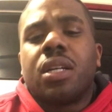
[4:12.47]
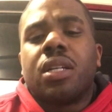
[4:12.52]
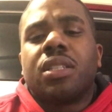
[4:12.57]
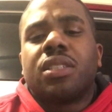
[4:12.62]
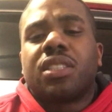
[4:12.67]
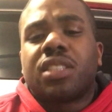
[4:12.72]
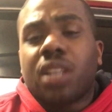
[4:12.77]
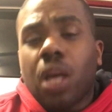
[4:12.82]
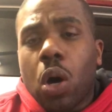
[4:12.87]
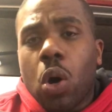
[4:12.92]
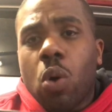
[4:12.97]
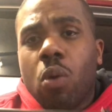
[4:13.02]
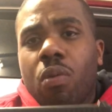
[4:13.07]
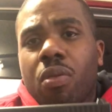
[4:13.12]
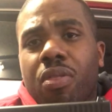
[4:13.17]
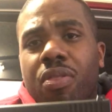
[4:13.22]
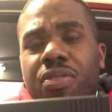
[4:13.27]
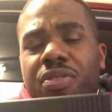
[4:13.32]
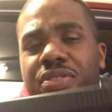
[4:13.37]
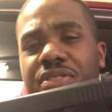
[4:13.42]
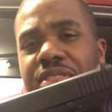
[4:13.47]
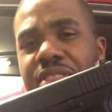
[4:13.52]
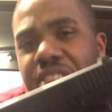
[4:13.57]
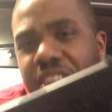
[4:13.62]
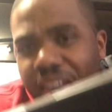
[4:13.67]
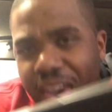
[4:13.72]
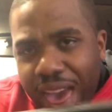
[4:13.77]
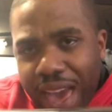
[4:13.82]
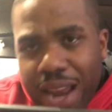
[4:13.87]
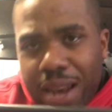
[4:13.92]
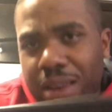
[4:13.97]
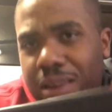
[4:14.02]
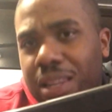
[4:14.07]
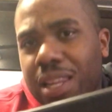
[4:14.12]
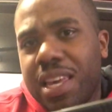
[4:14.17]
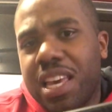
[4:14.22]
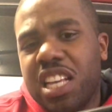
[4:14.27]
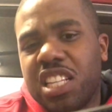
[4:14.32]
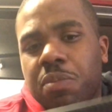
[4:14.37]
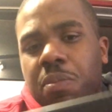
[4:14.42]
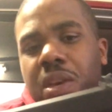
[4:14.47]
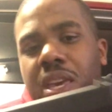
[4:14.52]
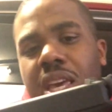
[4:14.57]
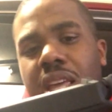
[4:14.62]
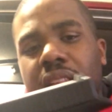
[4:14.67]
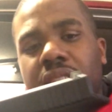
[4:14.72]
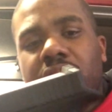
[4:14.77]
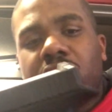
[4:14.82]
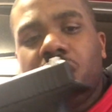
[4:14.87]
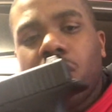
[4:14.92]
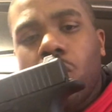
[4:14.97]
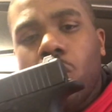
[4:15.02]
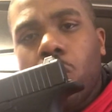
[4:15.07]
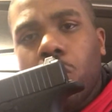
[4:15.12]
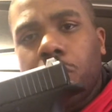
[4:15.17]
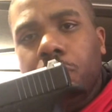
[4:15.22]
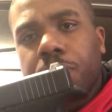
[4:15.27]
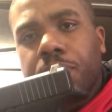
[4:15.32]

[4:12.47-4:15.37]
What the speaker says: So that leads me into